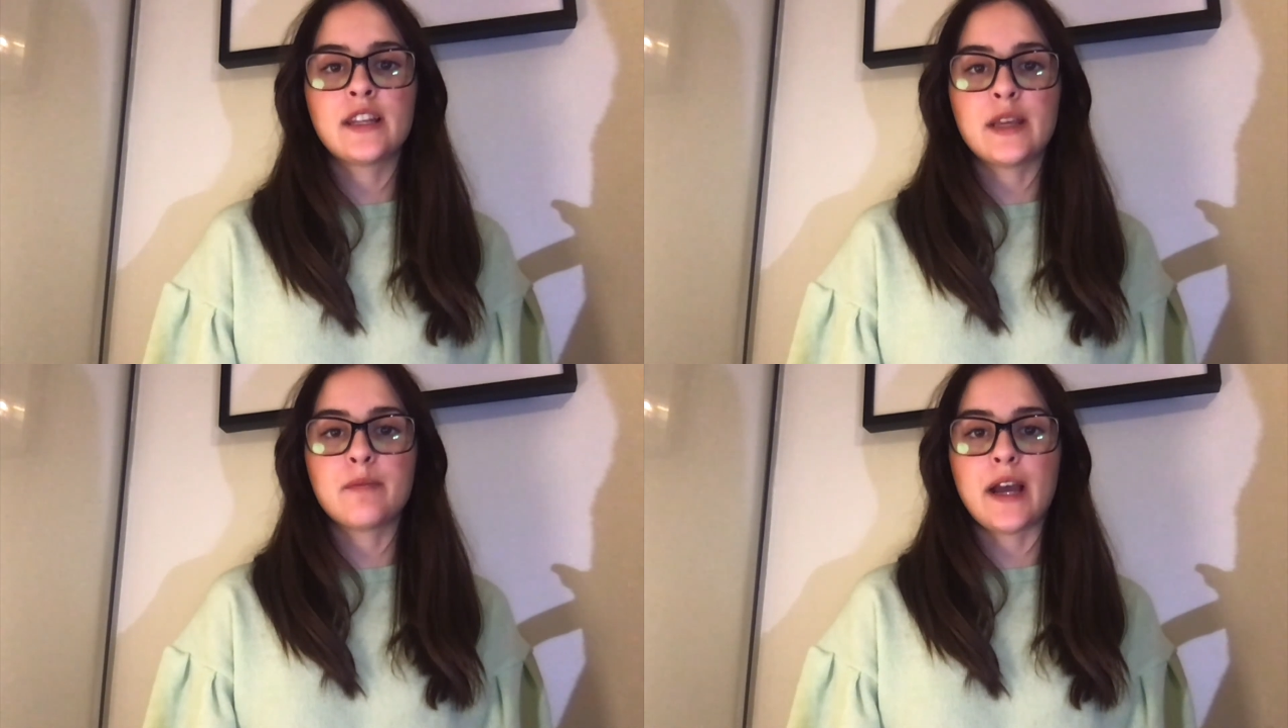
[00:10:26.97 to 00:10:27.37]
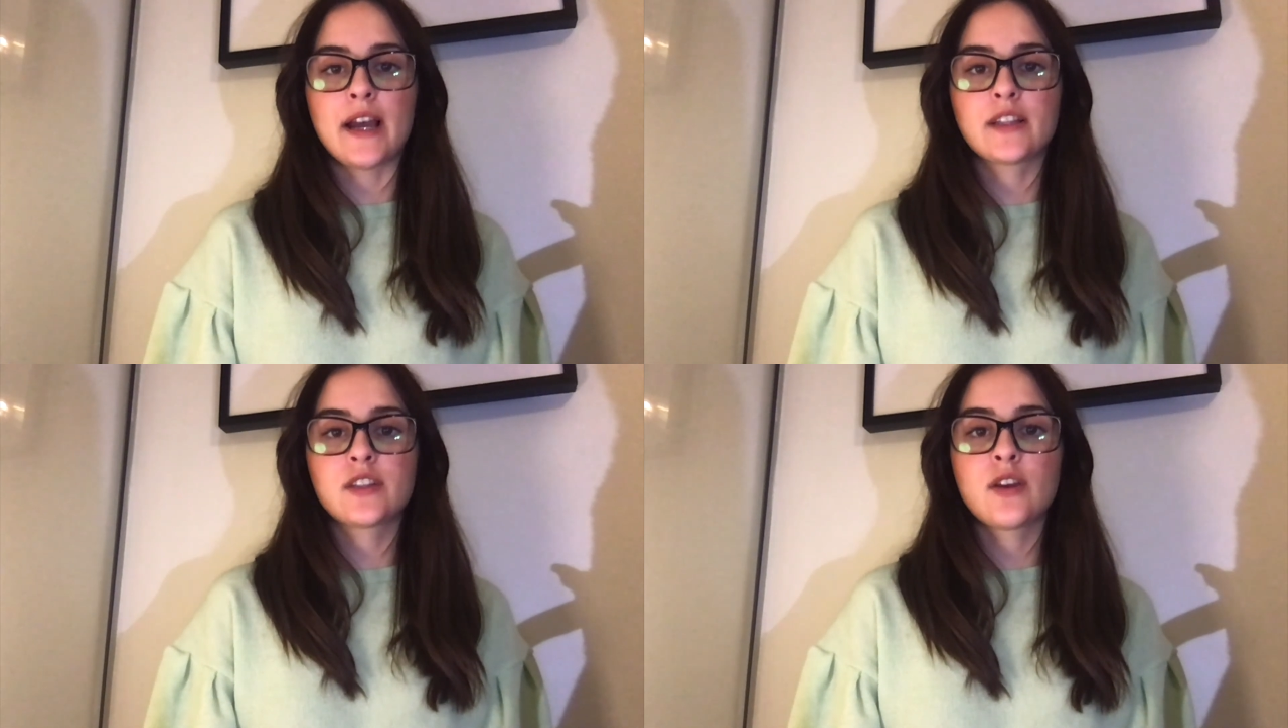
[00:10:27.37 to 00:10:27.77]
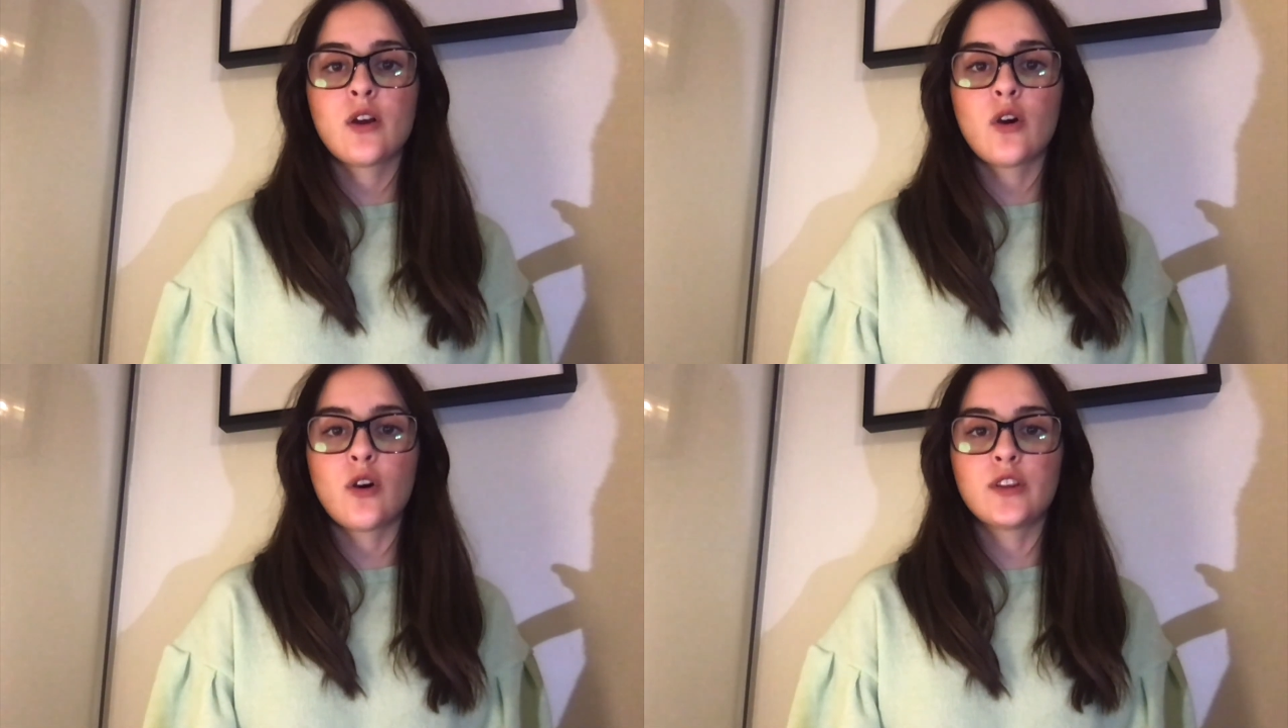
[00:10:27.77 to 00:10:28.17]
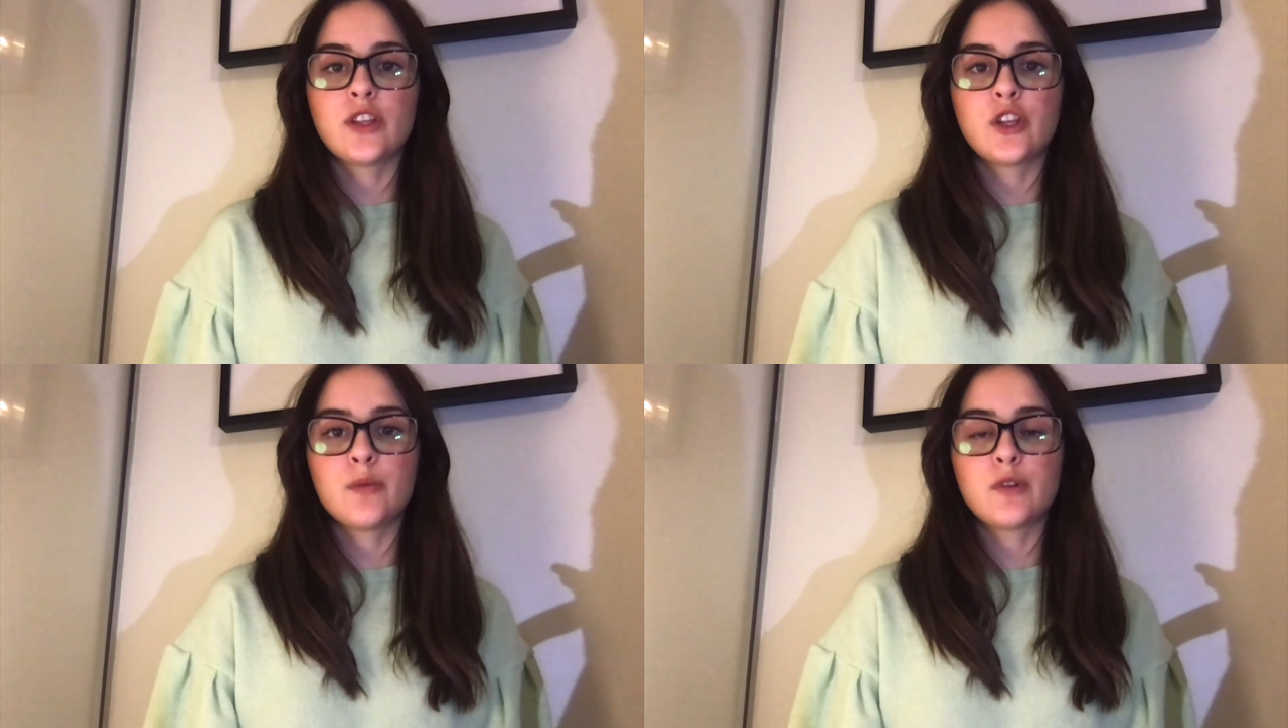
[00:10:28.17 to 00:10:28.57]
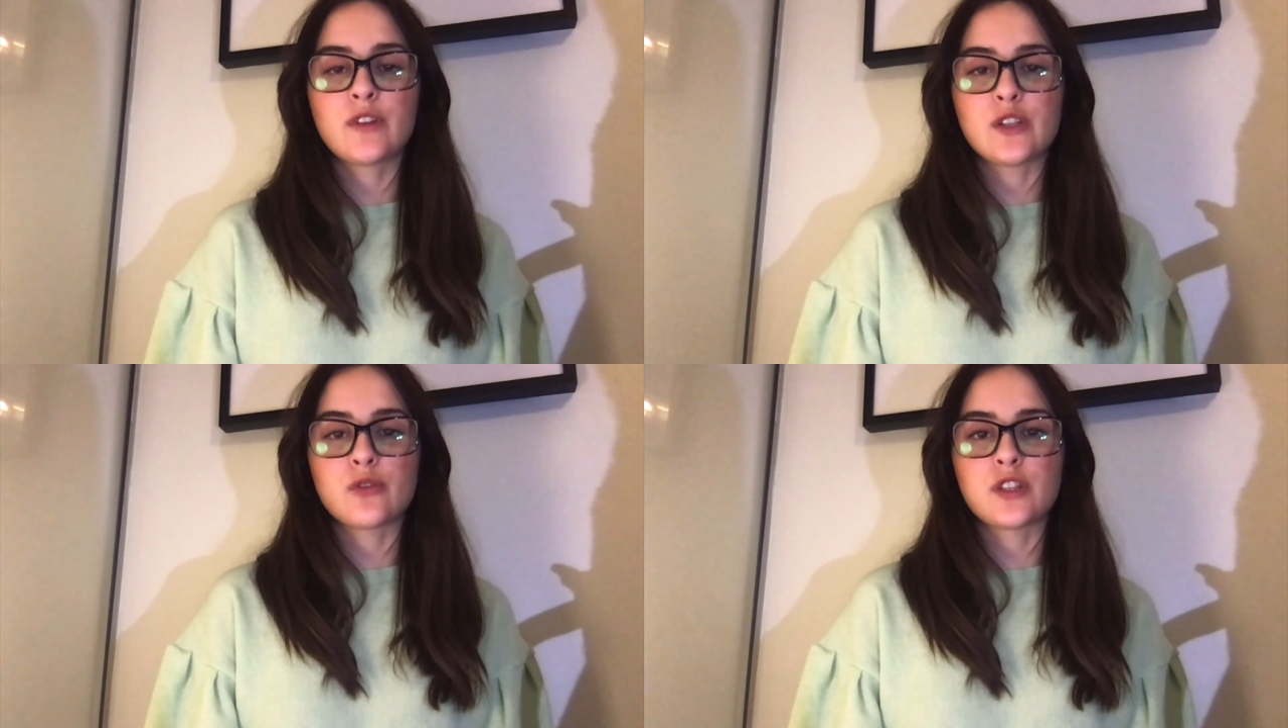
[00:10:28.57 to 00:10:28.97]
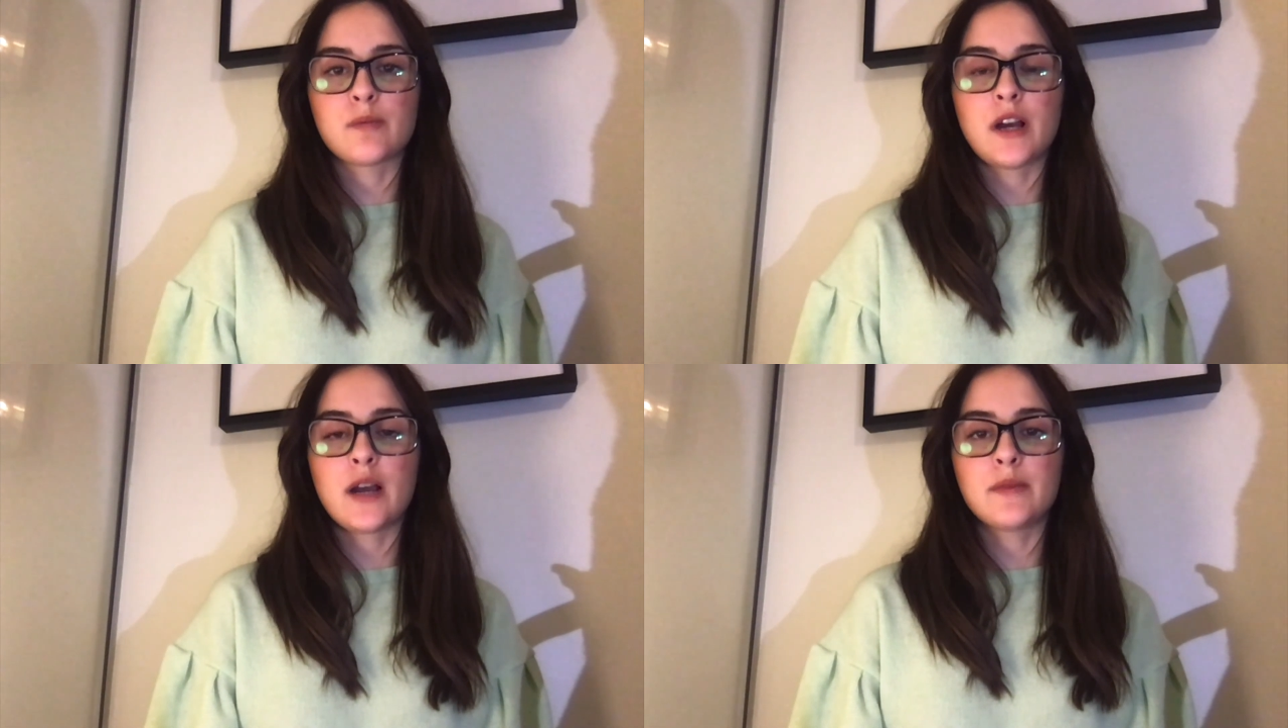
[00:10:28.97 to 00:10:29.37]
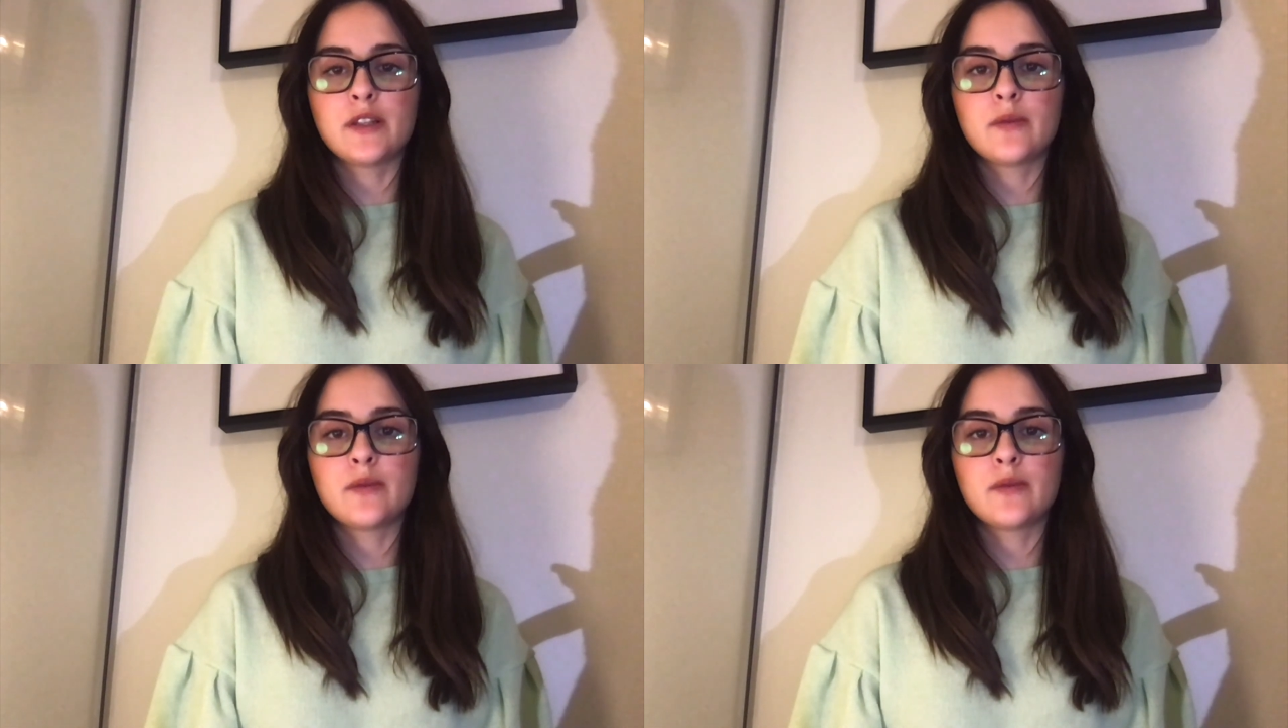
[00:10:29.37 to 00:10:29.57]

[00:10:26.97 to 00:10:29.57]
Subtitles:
impact on the human resource department,